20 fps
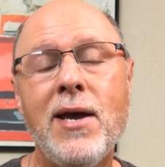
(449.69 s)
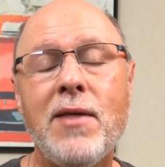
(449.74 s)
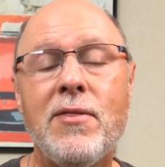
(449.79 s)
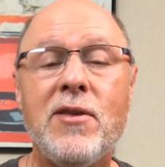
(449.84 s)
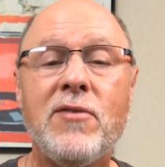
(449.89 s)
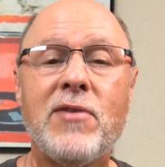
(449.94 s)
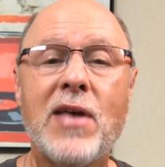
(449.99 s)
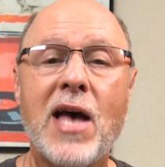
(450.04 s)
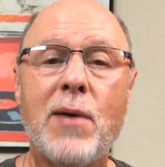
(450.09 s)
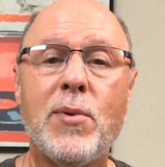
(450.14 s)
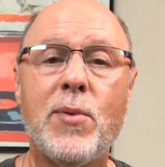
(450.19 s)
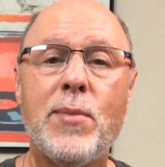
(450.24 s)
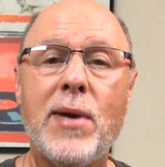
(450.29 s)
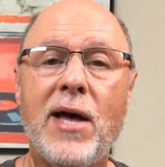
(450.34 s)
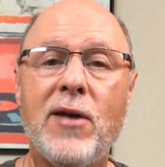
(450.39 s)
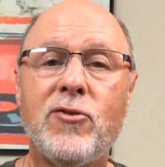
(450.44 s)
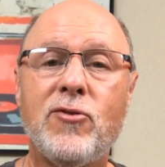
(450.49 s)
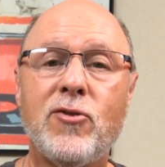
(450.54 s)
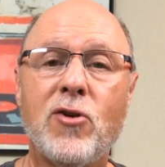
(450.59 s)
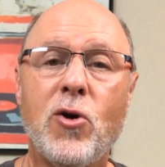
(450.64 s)
This album
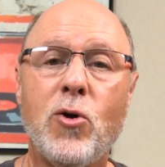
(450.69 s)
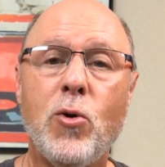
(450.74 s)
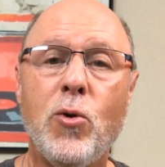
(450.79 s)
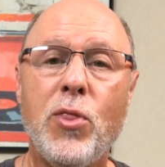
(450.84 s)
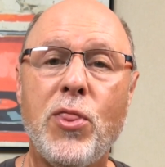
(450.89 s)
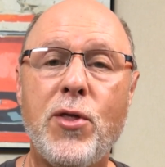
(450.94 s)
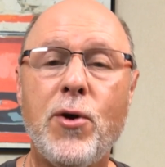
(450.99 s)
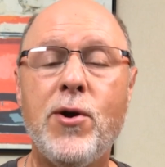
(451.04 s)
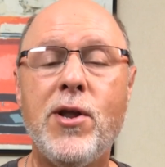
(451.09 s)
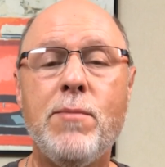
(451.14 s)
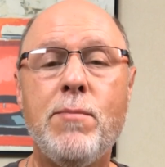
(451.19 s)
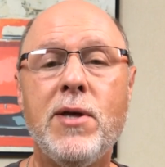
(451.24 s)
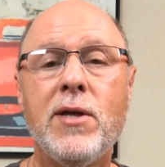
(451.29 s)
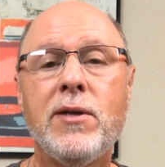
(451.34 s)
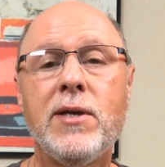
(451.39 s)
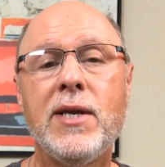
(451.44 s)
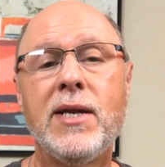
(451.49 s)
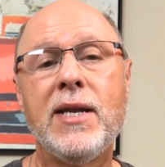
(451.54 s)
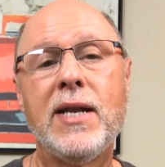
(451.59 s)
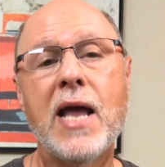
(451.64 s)
has sold 30
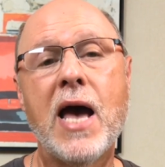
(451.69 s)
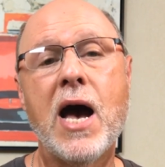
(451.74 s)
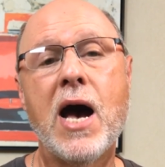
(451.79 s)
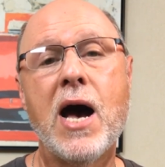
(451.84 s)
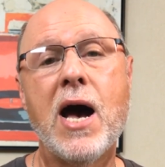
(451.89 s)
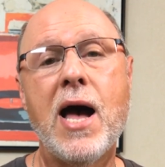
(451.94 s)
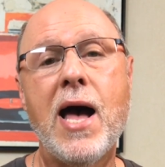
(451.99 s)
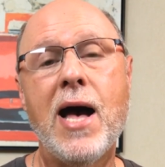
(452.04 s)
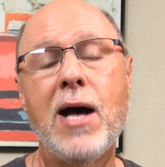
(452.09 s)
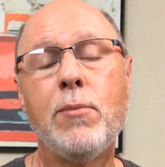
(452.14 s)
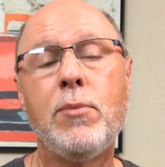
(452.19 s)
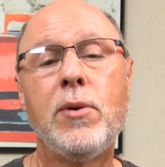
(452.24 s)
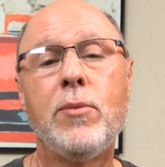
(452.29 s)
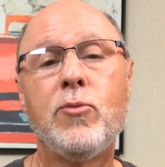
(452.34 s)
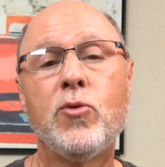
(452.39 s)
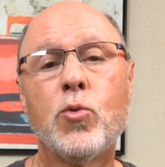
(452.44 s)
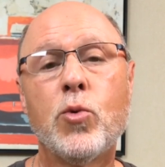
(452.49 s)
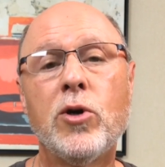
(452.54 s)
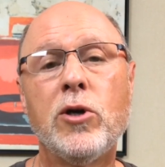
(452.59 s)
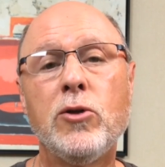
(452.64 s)
million
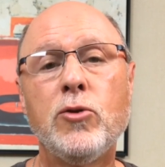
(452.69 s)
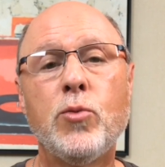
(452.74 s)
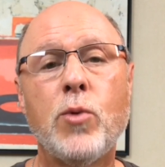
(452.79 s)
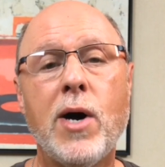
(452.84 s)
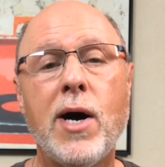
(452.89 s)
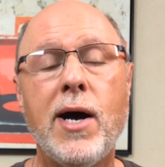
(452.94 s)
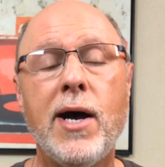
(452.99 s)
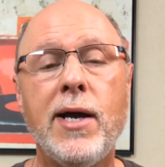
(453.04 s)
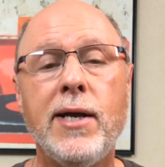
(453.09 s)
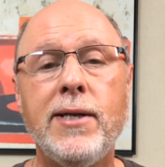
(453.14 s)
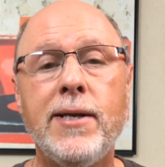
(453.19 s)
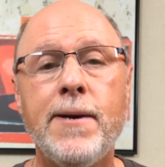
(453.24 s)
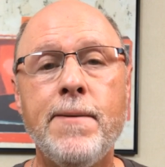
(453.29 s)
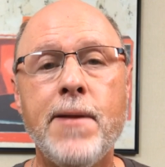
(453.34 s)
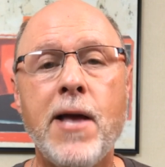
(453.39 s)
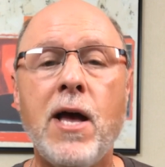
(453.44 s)
albums worldwide.